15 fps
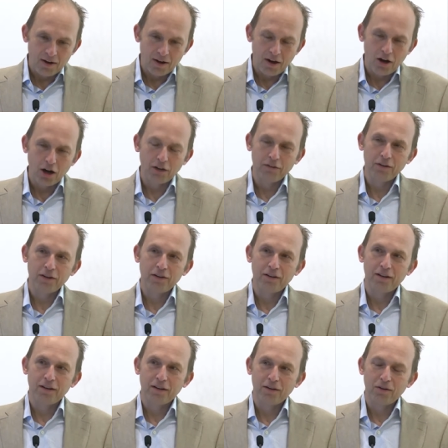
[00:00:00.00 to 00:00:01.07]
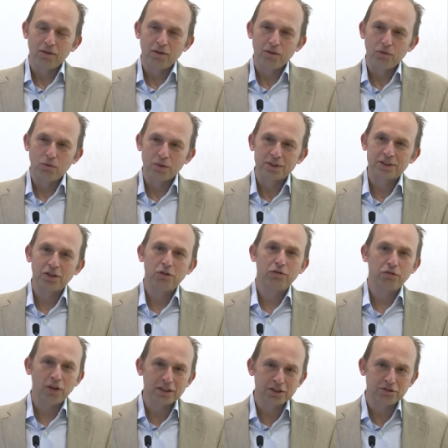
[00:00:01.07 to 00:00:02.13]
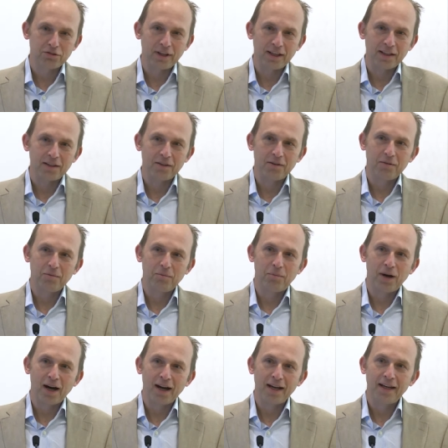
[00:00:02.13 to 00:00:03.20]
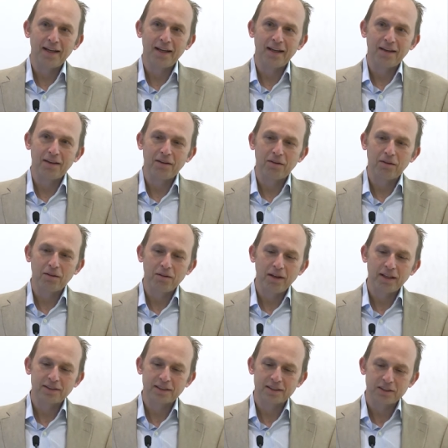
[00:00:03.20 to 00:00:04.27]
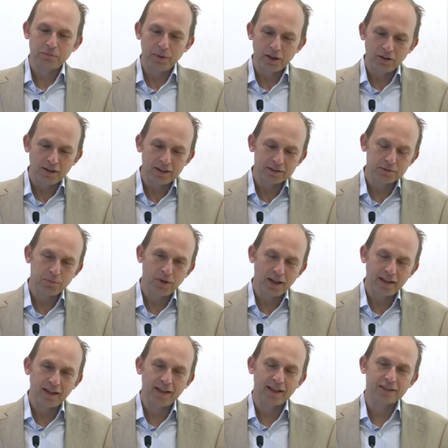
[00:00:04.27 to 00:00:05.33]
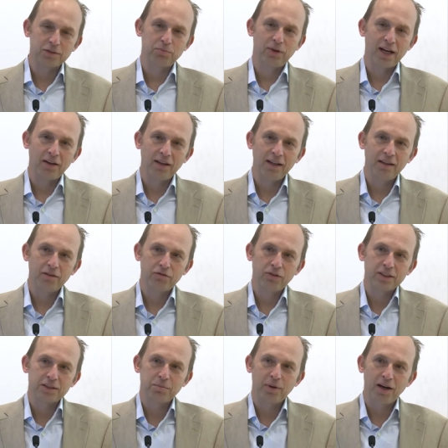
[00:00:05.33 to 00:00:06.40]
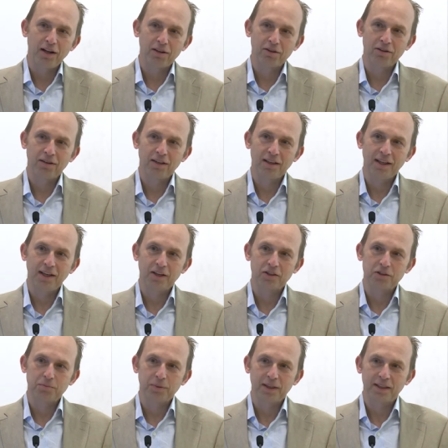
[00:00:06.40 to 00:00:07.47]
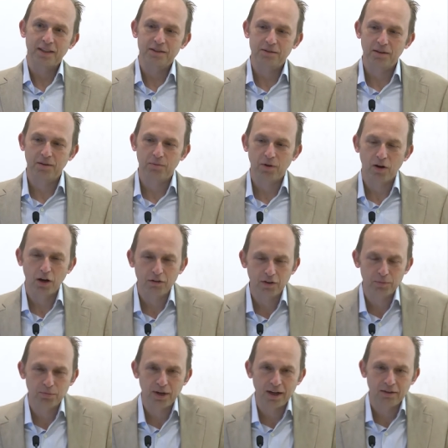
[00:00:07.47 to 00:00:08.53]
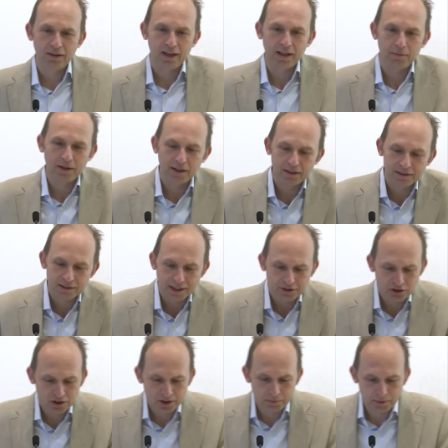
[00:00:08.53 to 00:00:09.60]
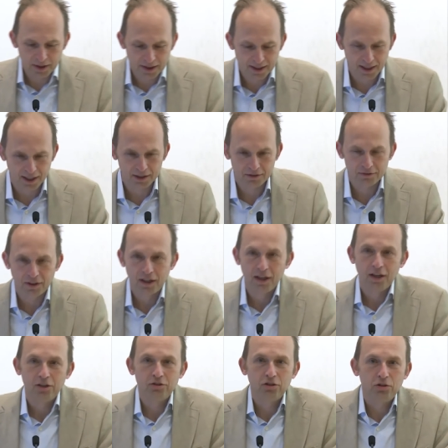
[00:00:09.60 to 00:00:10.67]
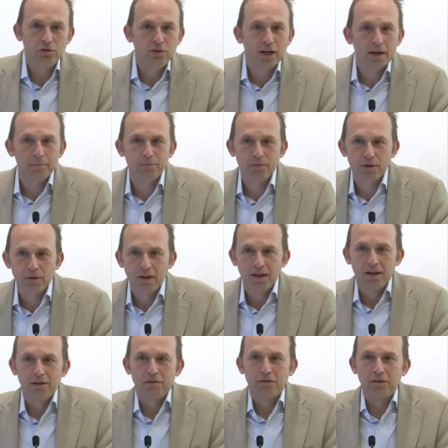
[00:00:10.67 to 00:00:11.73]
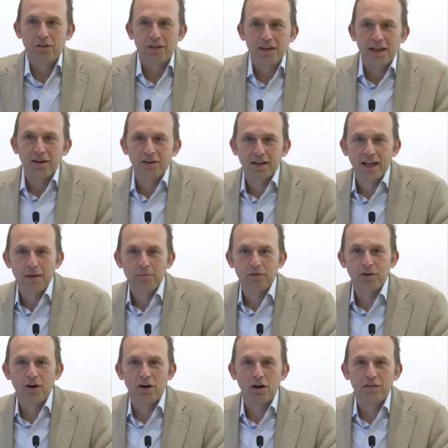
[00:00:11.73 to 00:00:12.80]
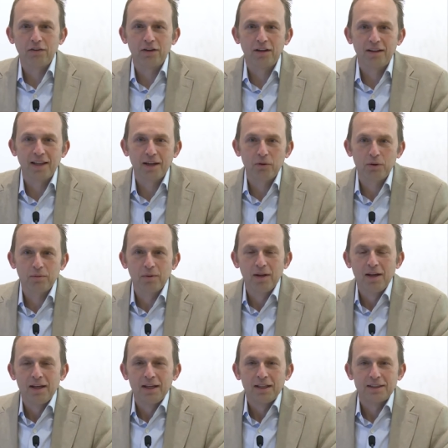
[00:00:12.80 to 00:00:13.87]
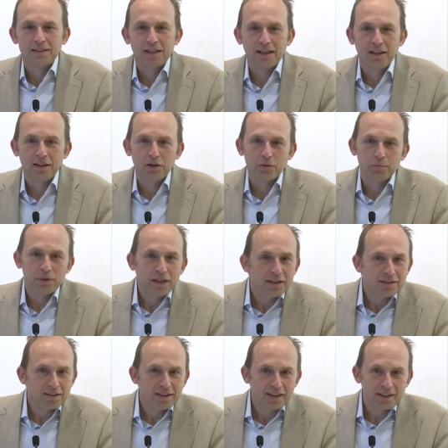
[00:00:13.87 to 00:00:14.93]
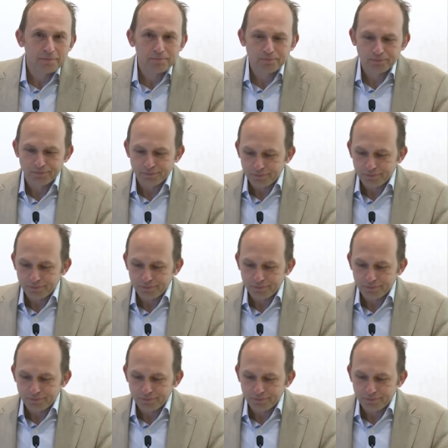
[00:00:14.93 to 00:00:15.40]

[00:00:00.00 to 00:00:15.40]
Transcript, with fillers: Harvard was so frustrated by its experience playing against Brown in the Fritz Pollard years because the Harvard Brown game had essentially been a kind of tune up for the Yale game for Harvard, and they would send their B team